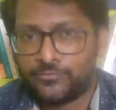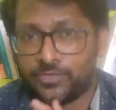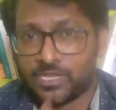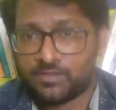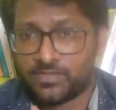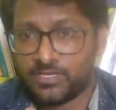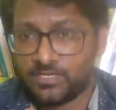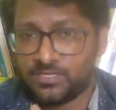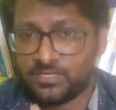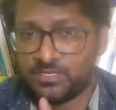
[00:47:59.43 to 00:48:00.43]
If you have
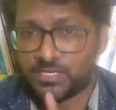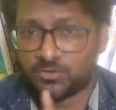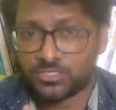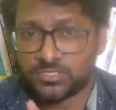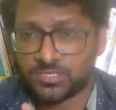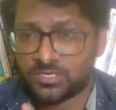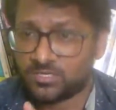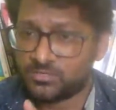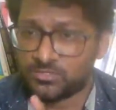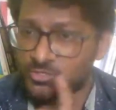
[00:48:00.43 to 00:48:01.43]
any doubts
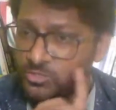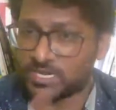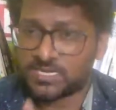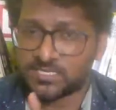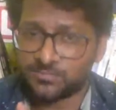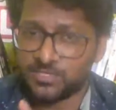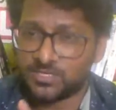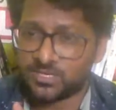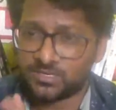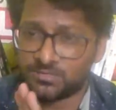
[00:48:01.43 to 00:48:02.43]
now, you should ask me,
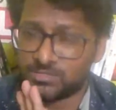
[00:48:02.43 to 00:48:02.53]
Ra.